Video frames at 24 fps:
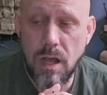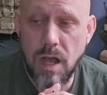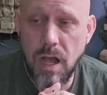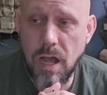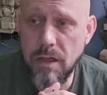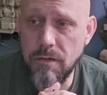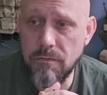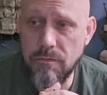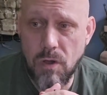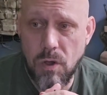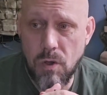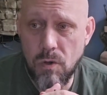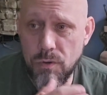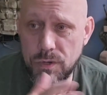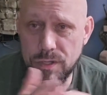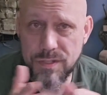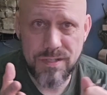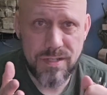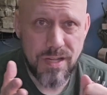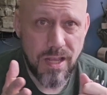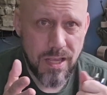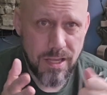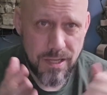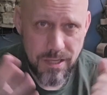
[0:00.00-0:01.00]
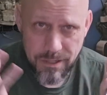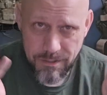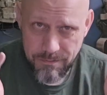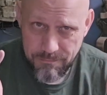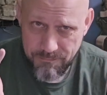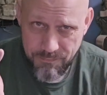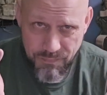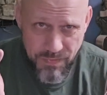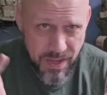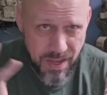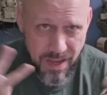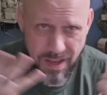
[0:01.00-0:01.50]
I have always
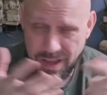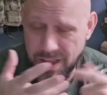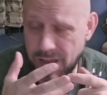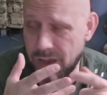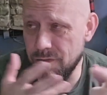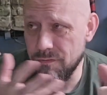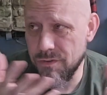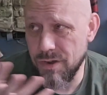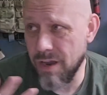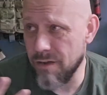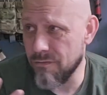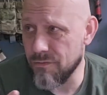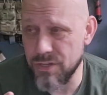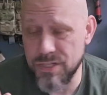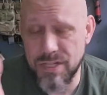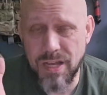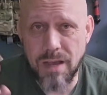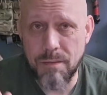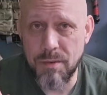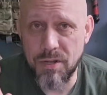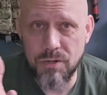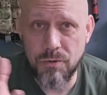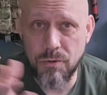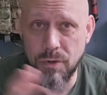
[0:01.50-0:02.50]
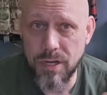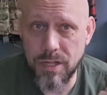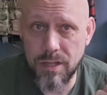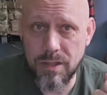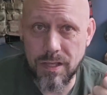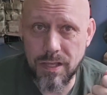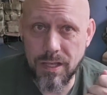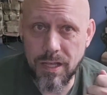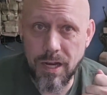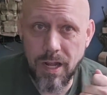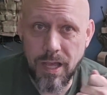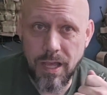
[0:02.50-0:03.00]
taken every time I do
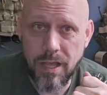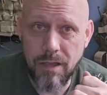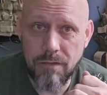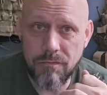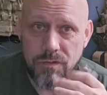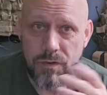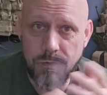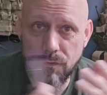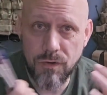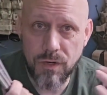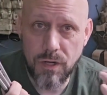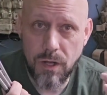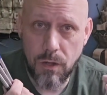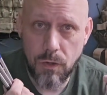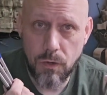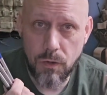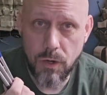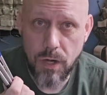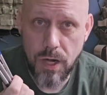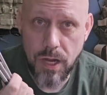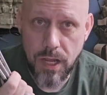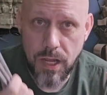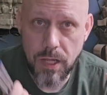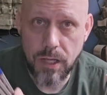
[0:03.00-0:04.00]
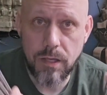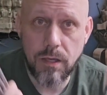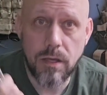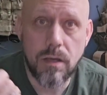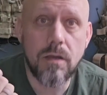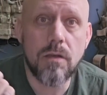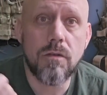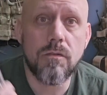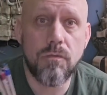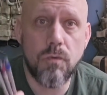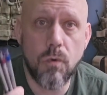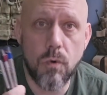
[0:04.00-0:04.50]
anything, and I have different color ink
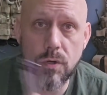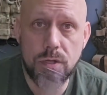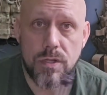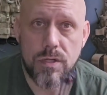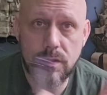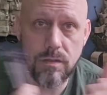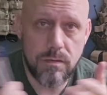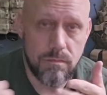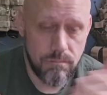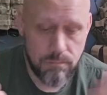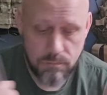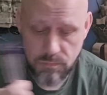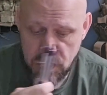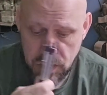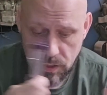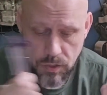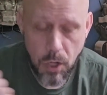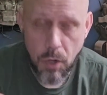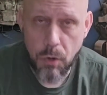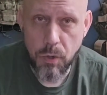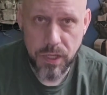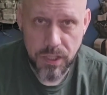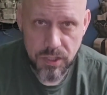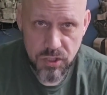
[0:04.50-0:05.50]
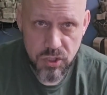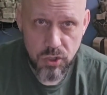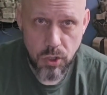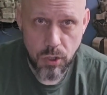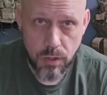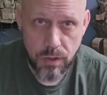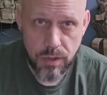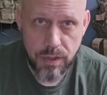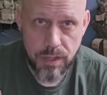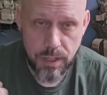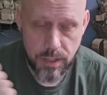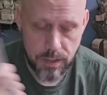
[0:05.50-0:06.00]
for denoting
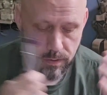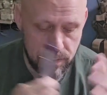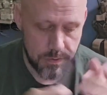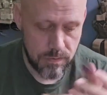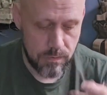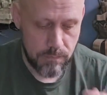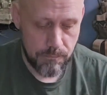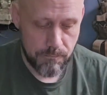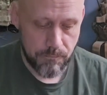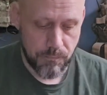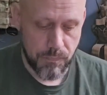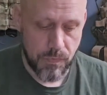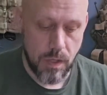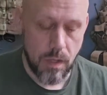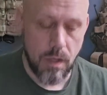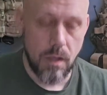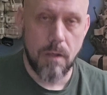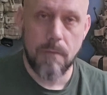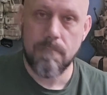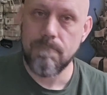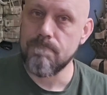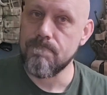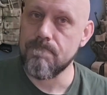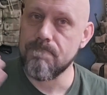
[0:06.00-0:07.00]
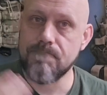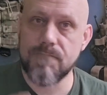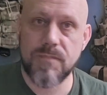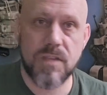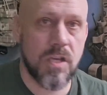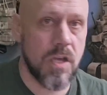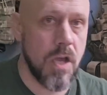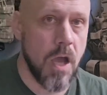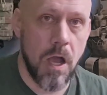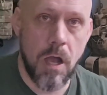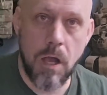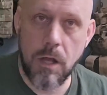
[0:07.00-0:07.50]
certain things.
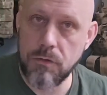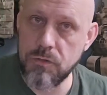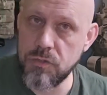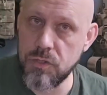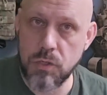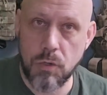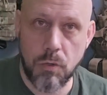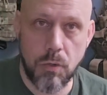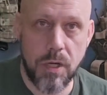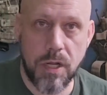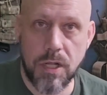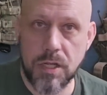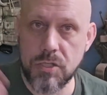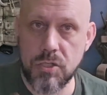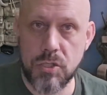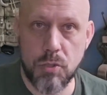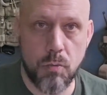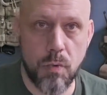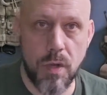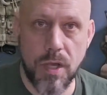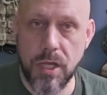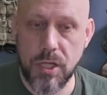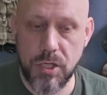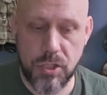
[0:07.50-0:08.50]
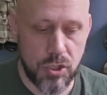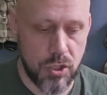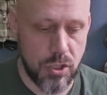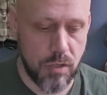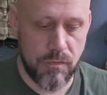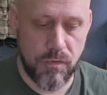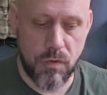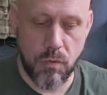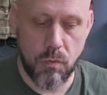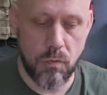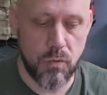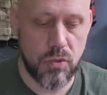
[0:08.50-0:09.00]
Do it as you wish
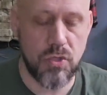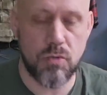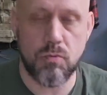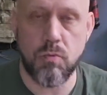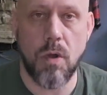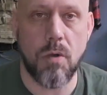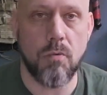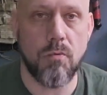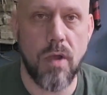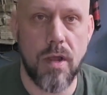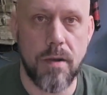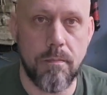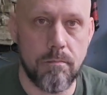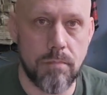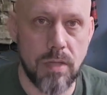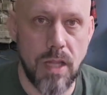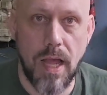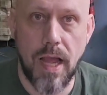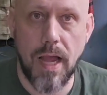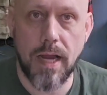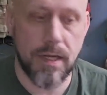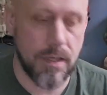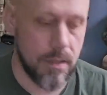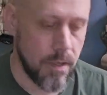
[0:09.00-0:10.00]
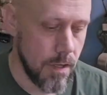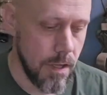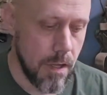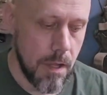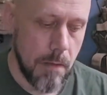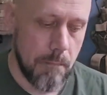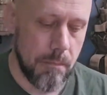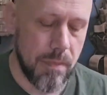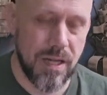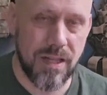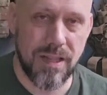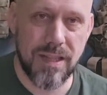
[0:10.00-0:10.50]
if you just want red and black,
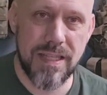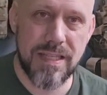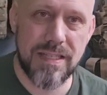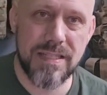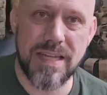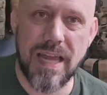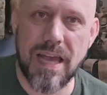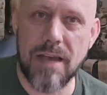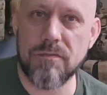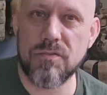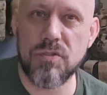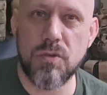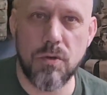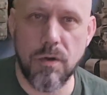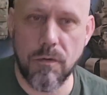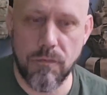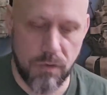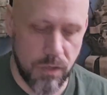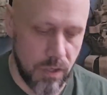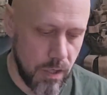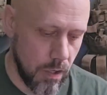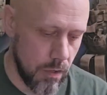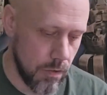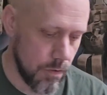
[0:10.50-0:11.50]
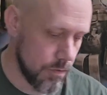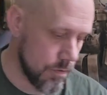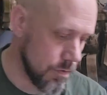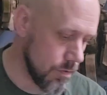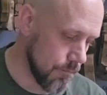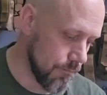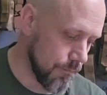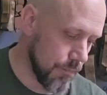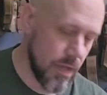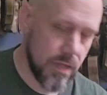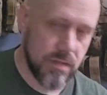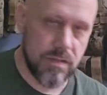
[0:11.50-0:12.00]
but at least have 2 different colors
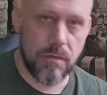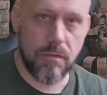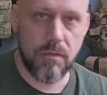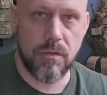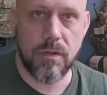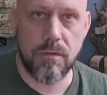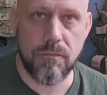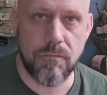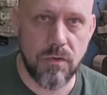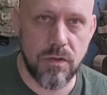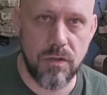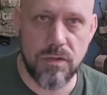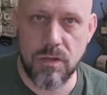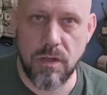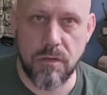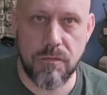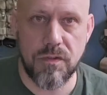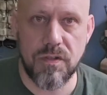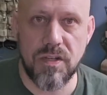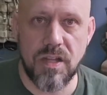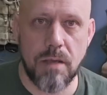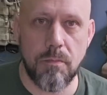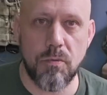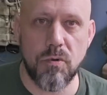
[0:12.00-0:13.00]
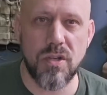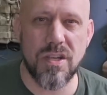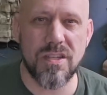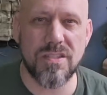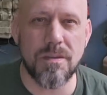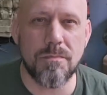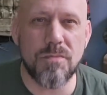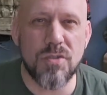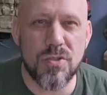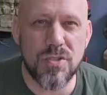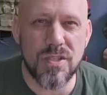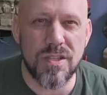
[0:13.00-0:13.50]
as everything falls off the table because
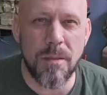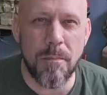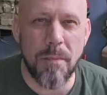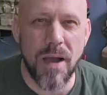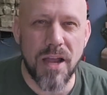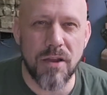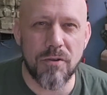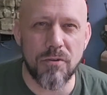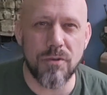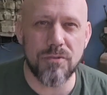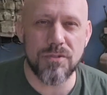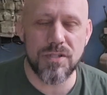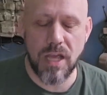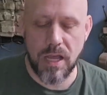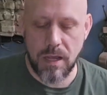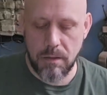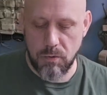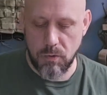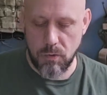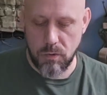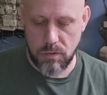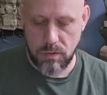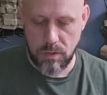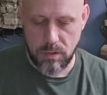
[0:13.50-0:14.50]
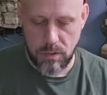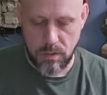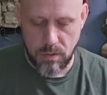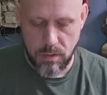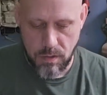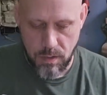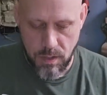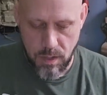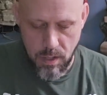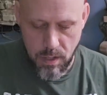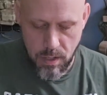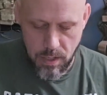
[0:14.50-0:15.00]
I'm using the micro table.
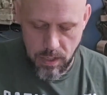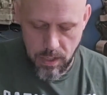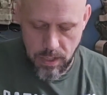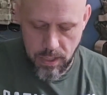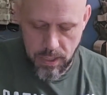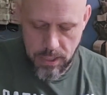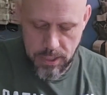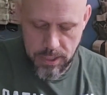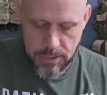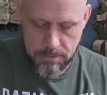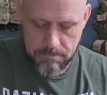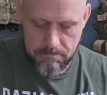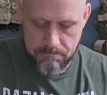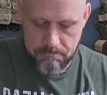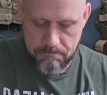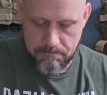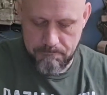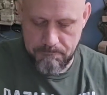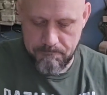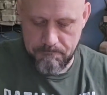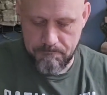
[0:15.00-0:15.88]
A